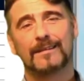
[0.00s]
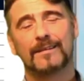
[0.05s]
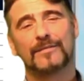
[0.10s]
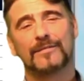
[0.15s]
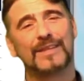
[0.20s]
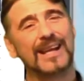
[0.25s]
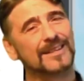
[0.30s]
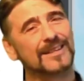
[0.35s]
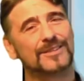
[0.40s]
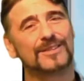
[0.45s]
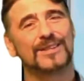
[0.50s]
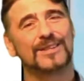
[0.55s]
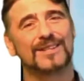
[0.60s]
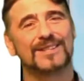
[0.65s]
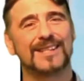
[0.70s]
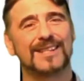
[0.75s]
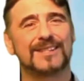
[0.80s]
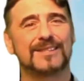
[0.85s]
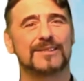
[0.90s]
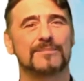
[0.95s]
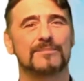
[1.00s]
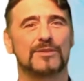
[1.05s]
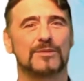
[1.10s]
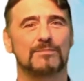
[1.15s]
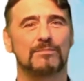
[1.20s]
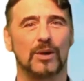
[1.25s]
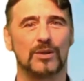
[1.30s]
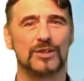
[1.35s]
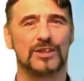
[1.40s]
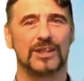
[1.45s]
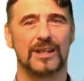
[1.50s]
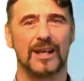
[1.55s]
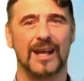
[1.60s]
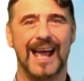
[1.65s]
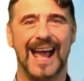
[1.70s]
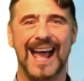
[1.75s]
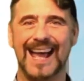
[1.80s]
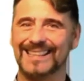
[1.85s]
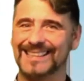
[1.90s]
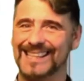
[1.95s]
Thanks to the system's modular
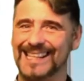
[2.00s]
and